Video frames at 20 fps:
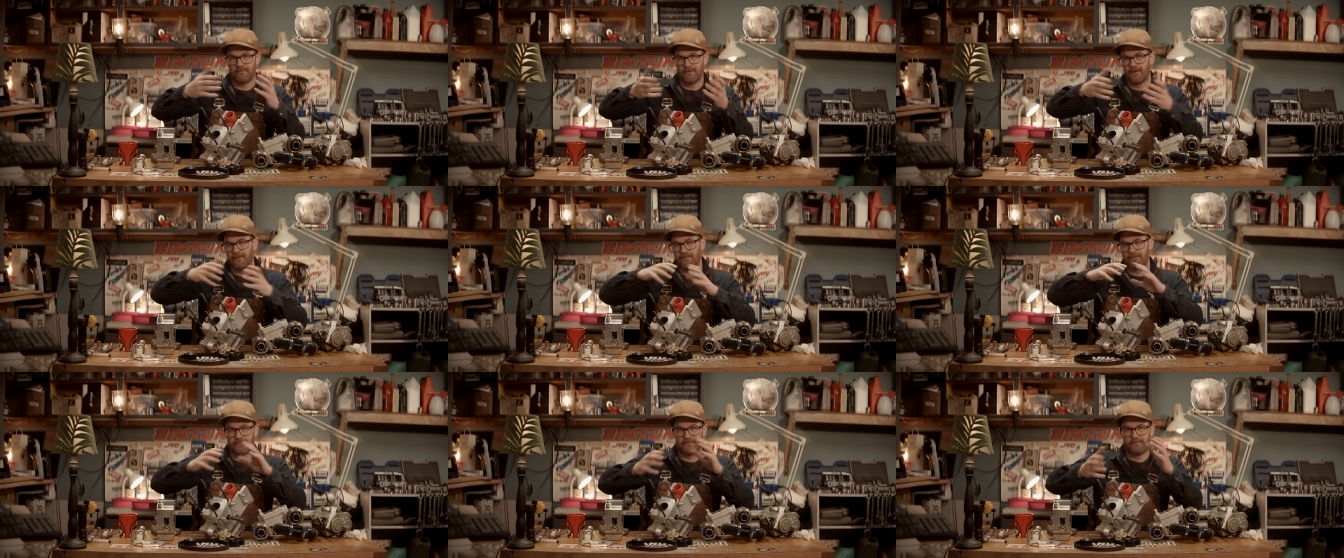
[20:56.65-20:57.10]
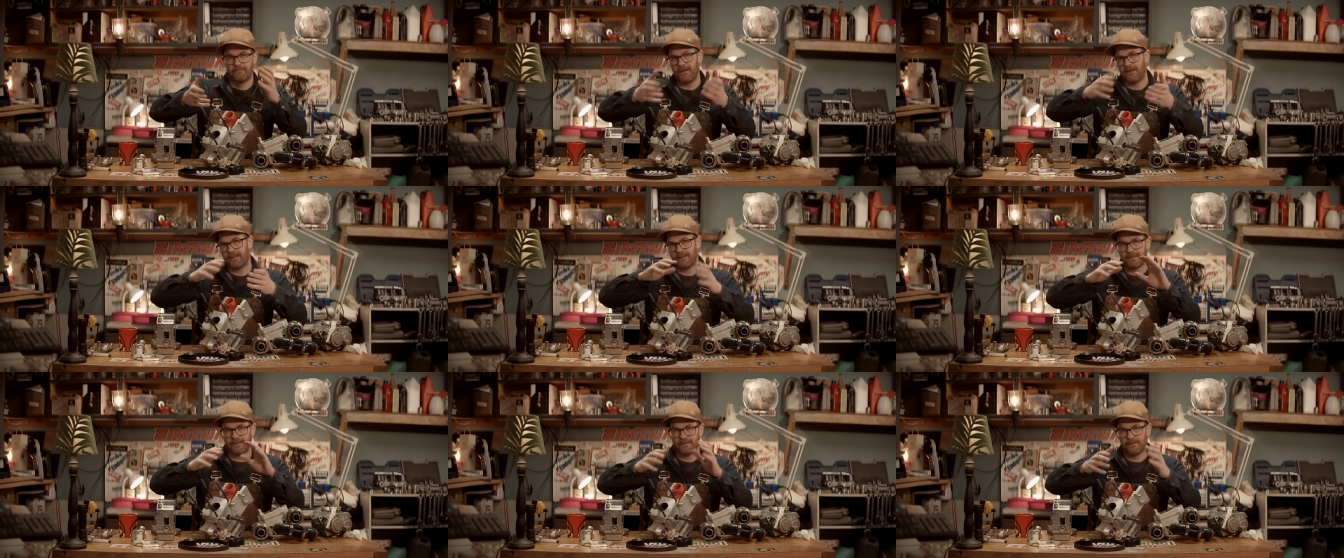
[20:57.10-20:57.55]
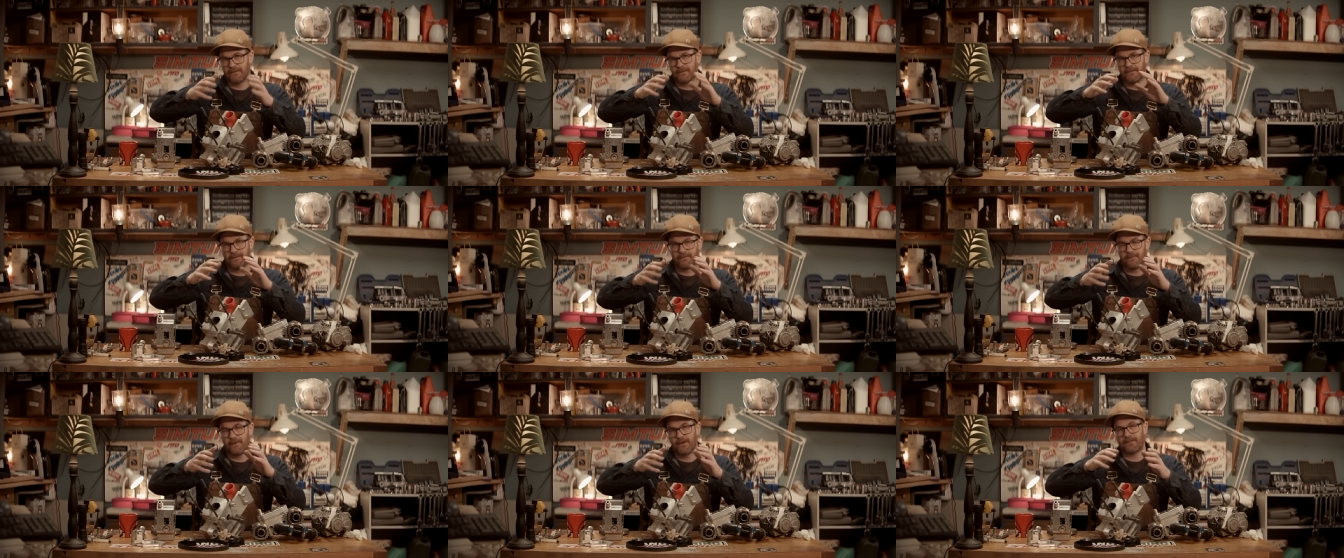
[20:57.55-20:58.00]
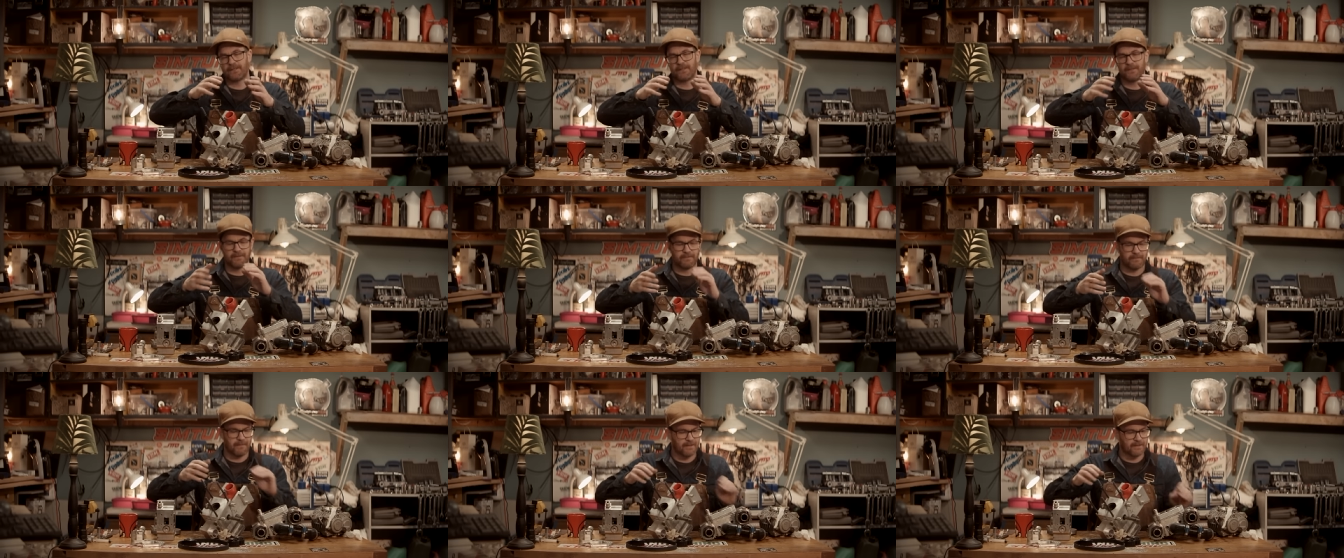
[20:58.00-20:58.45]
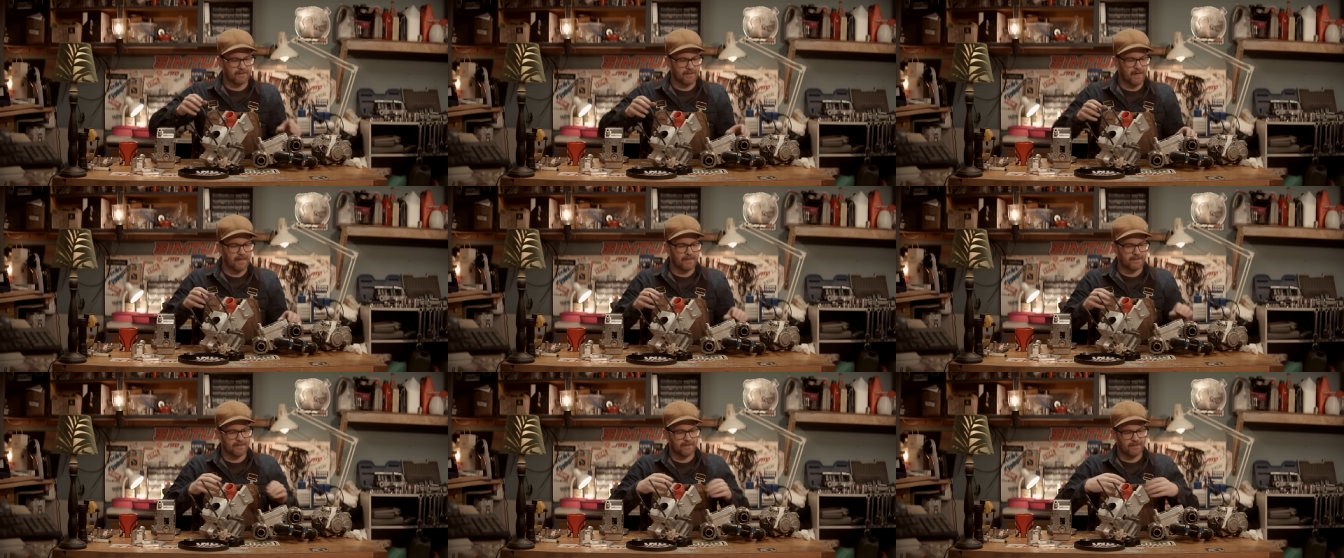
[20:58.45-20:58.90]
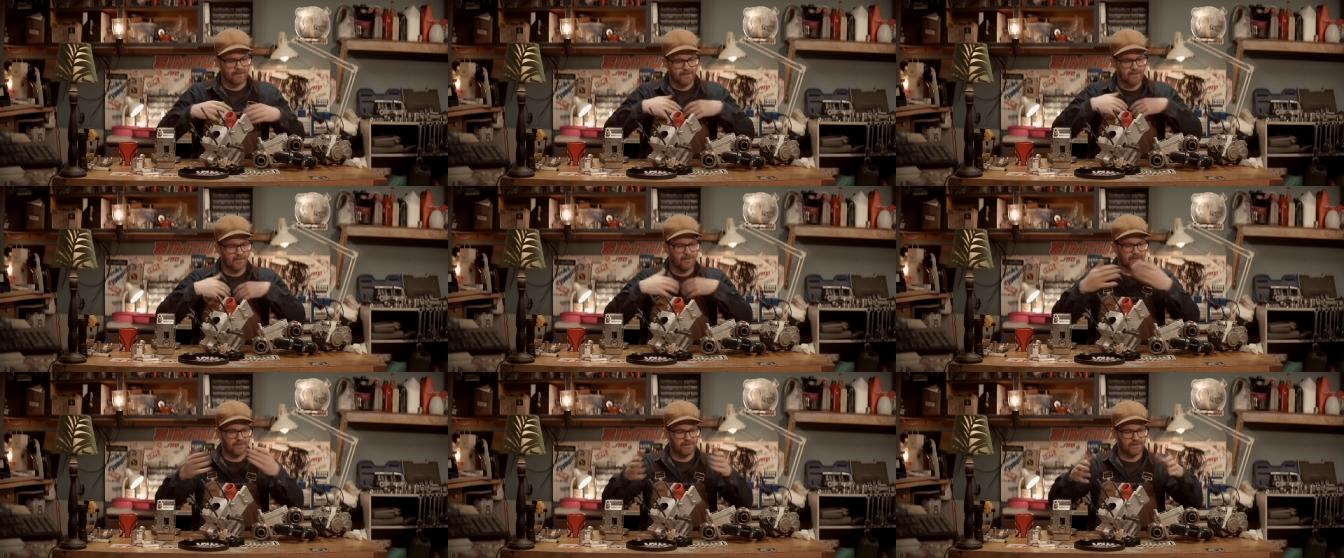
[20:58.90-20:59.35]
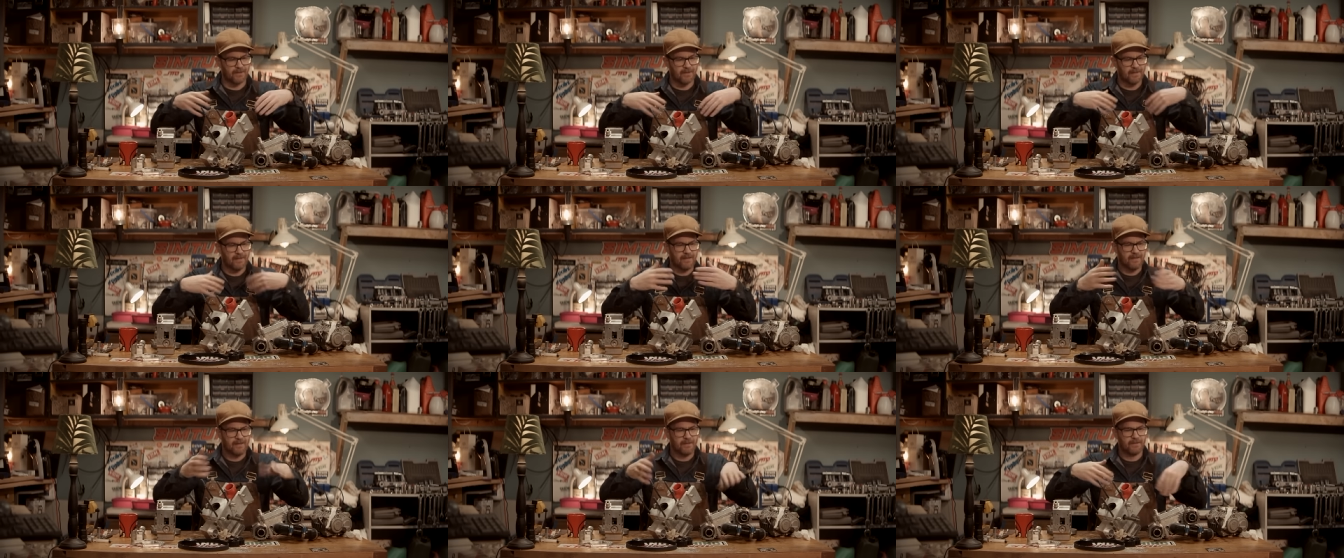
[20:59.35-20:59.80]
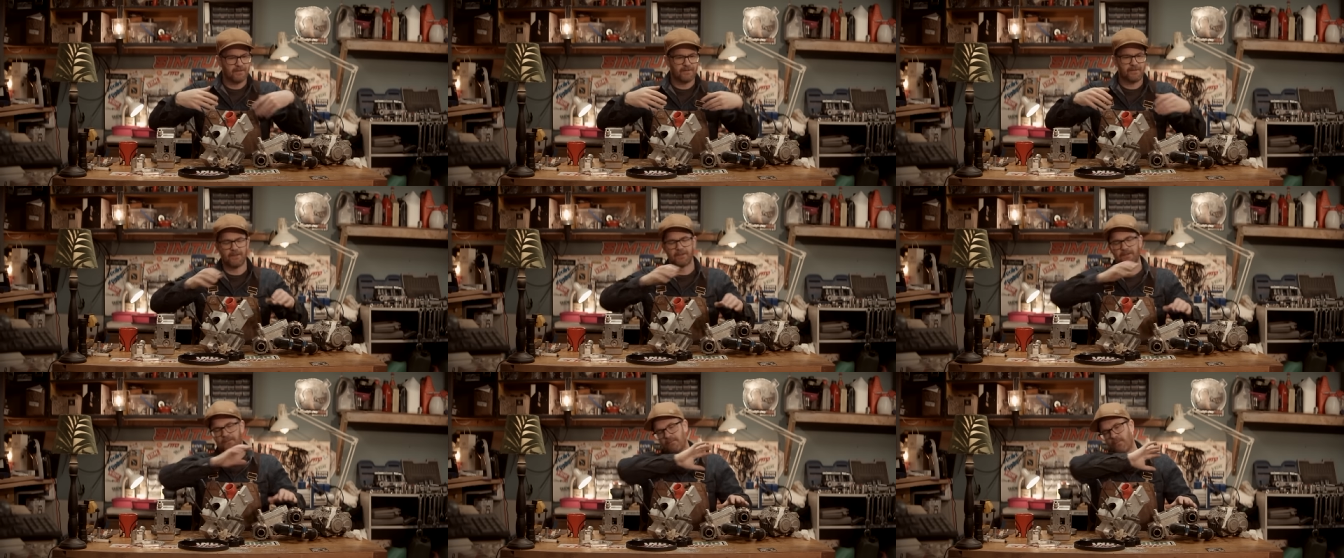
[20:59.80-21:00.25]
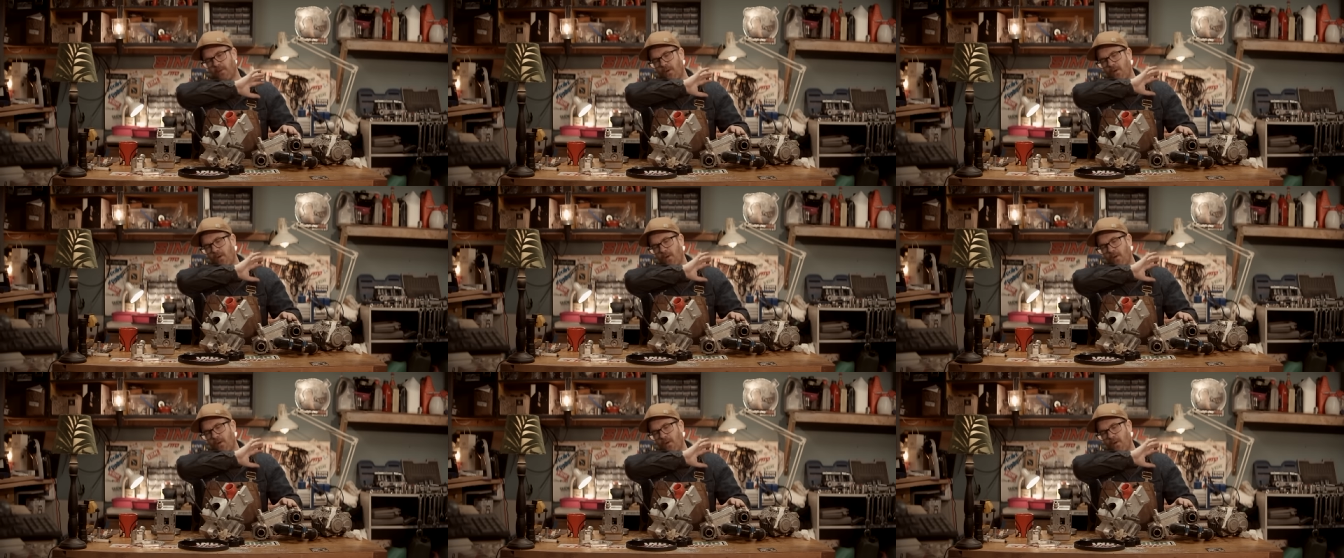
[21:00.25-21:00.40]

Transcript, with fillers: of mix uh, fresh and spent gases cause just